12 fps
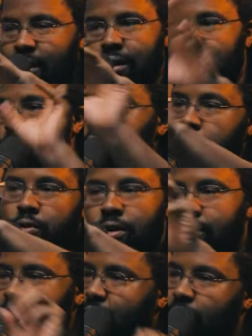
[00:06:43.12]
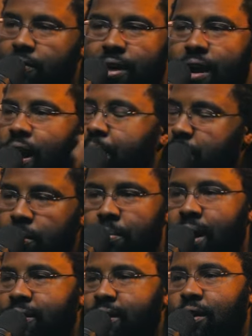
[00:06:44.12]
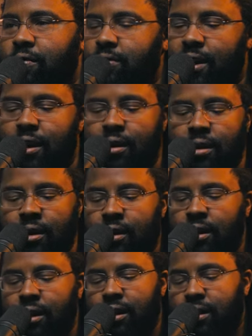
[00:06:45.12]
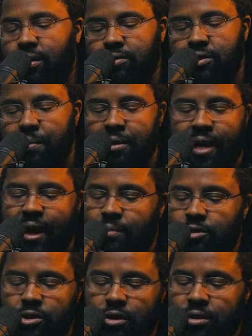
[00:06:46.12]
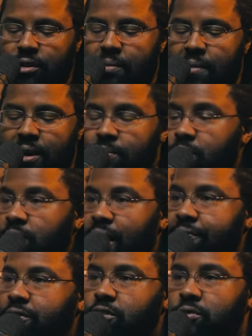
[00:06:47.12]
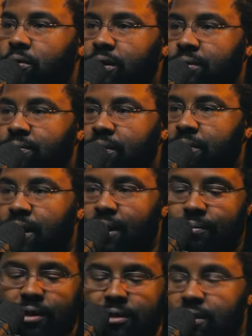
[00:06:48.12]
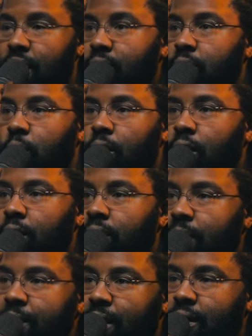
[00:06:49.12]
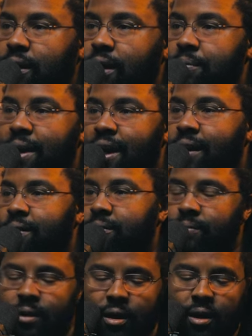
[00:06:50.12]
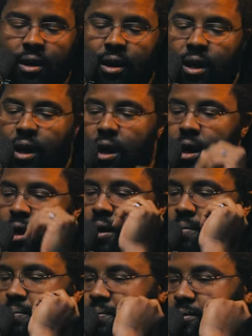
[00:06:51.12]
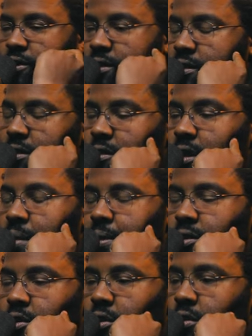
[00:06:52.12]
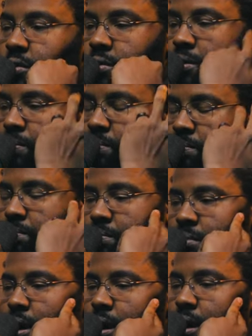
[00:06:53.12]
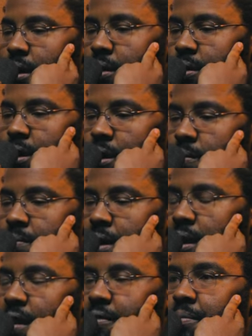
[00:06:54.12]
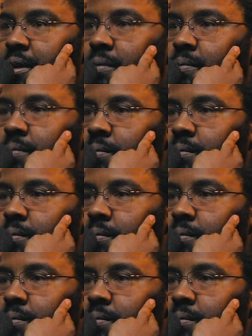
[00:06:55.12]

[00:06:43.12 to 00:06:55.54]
you do your thing over there, I'm doing my thing over there. You know, some of that I'm sure is commendable. Life is short. I'm like, I'm going to stay on the wall. I'm not going to come down. Yeah. Um, Jesus is coming soon, and uh, you know, I love him, and